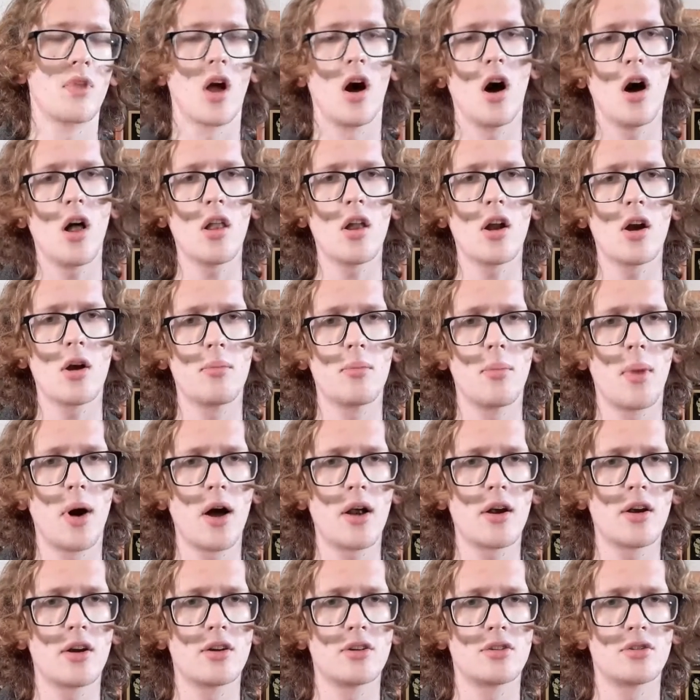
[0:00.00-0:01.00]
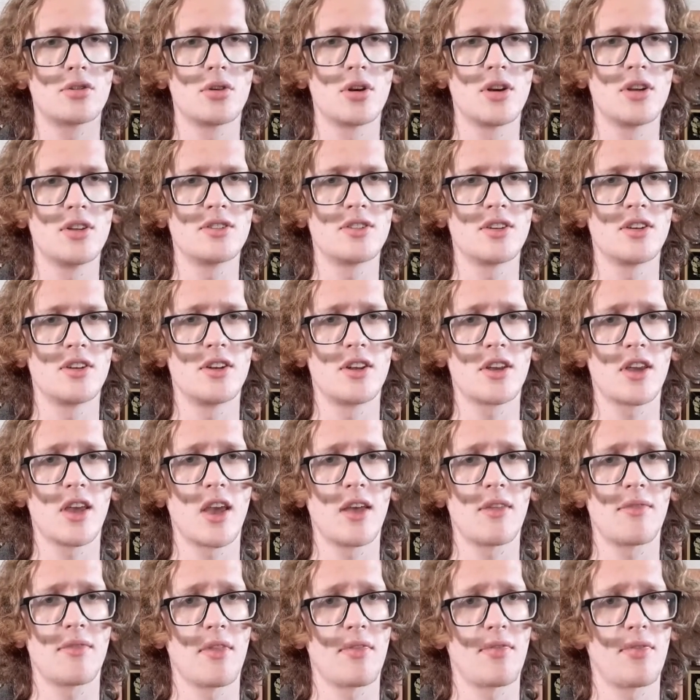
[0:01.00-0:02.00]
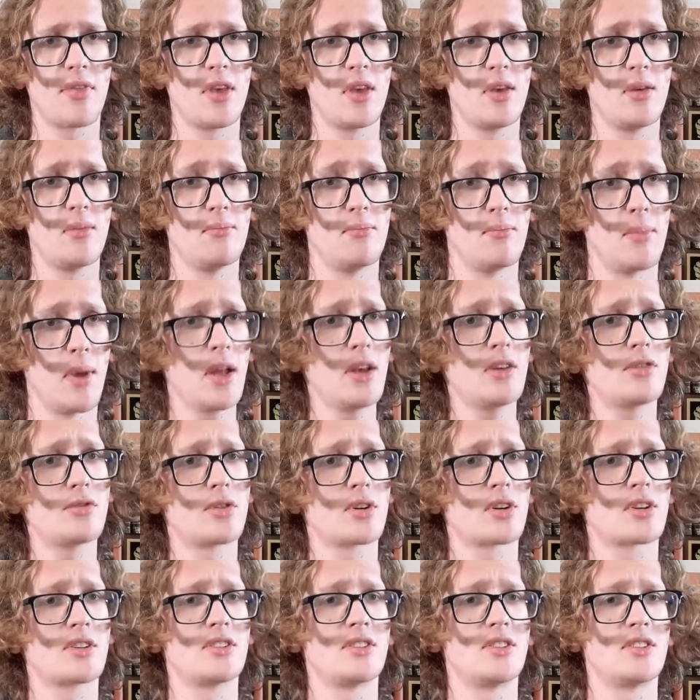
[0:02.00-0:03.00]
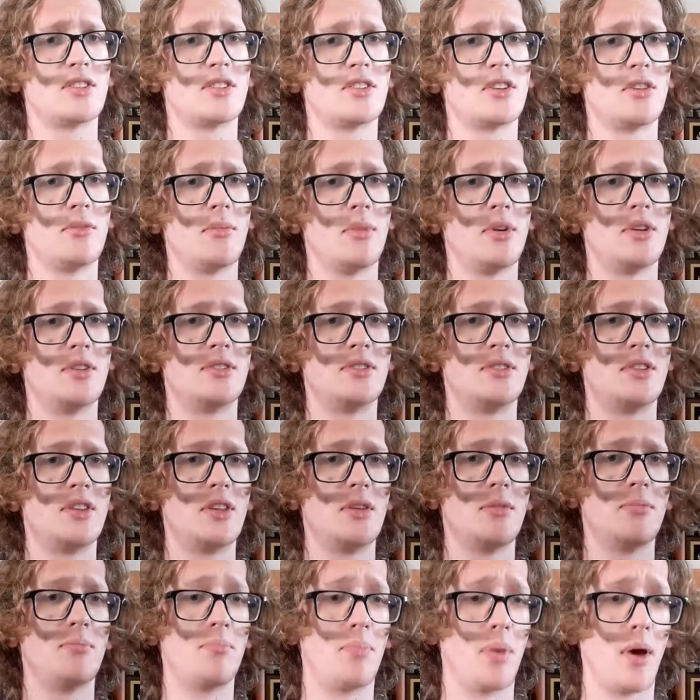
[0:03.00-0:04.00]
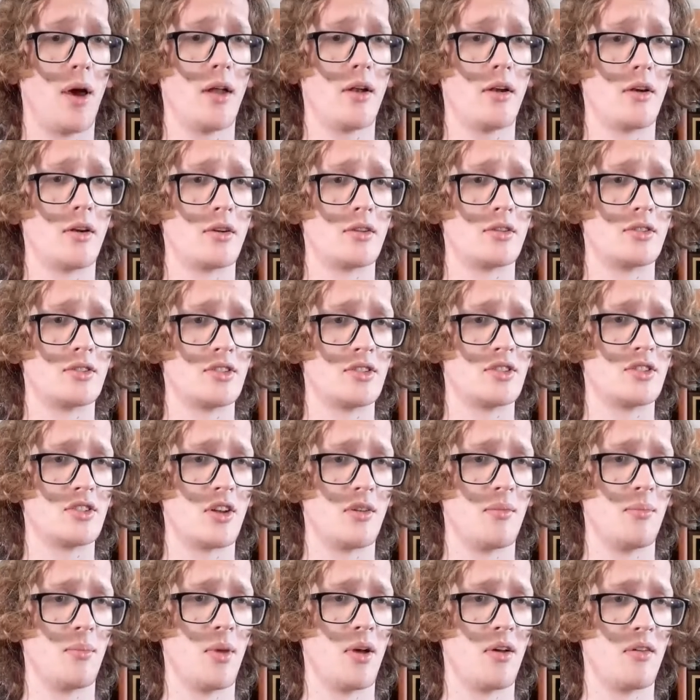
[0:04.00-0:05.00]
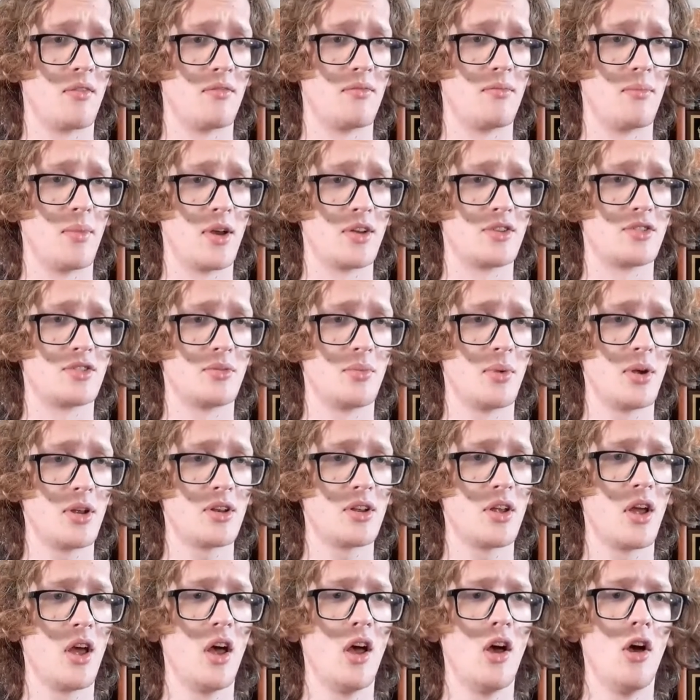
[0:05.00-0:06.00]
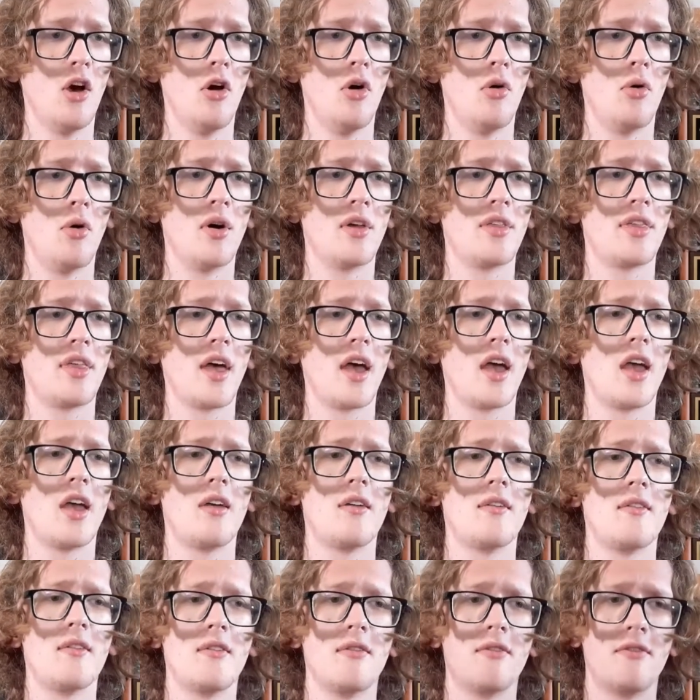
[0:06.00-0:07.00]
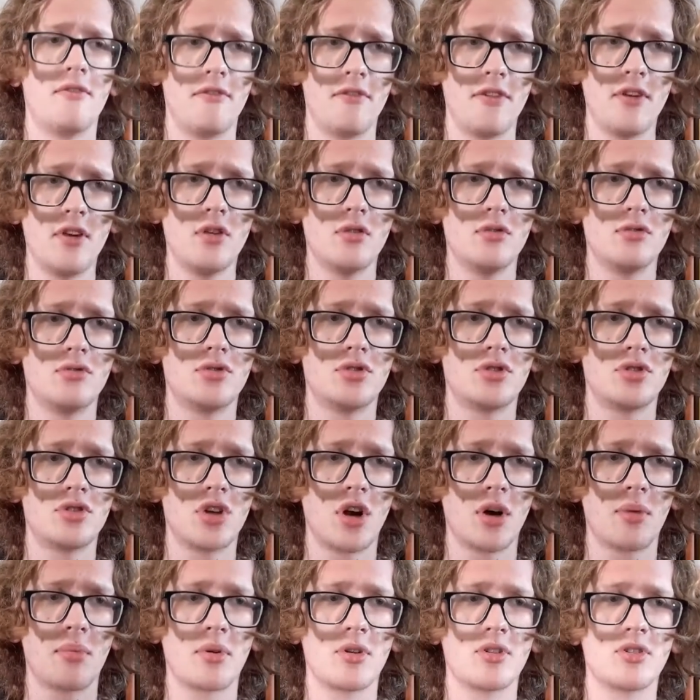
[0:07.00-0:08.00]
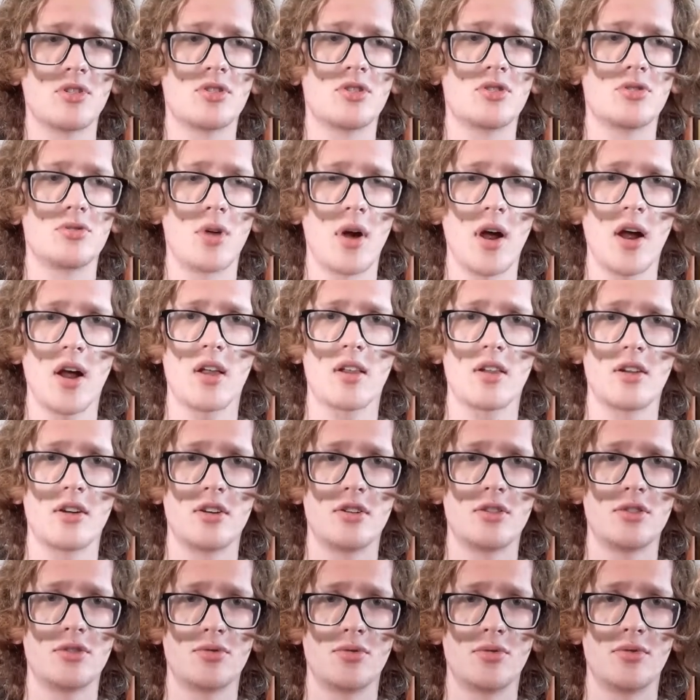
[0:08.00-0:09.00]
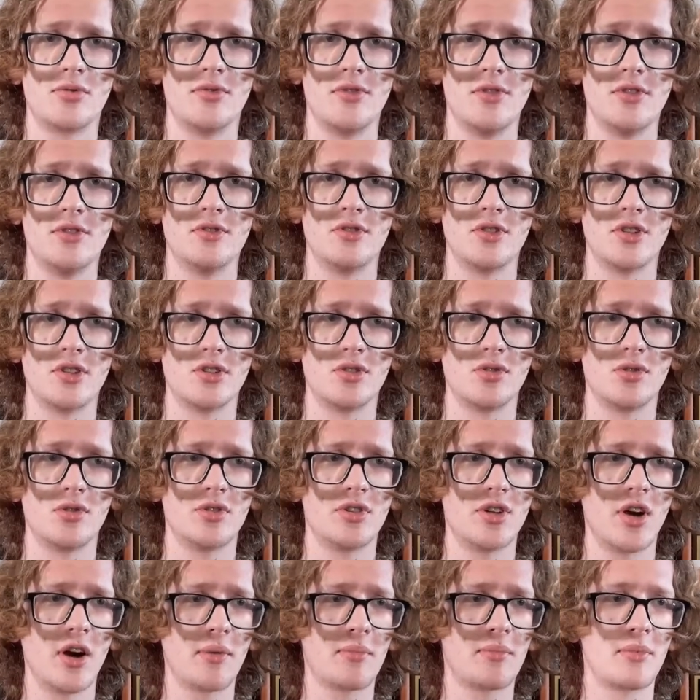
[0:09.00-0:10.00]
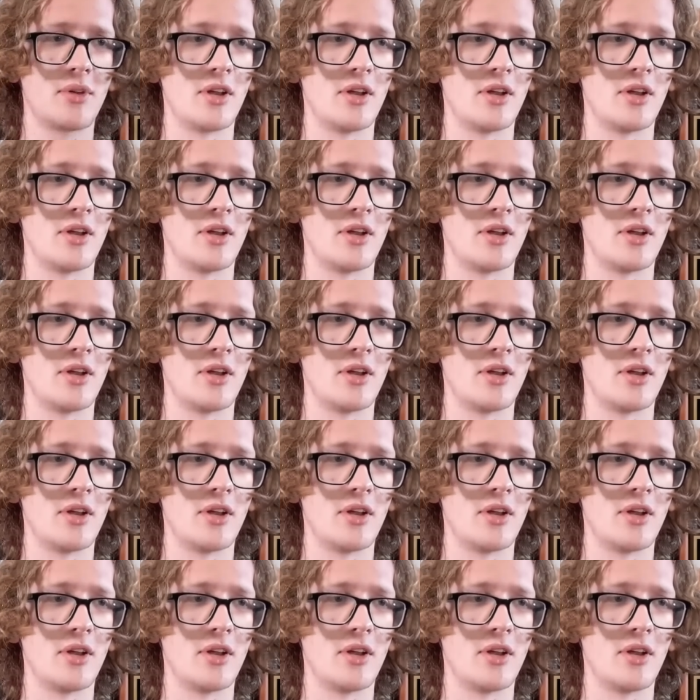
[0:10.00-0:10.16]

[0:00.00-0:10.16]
All our modern trends indicate that the metric system is the better system of measurement, with a few stubborn stragglers refusing to adopt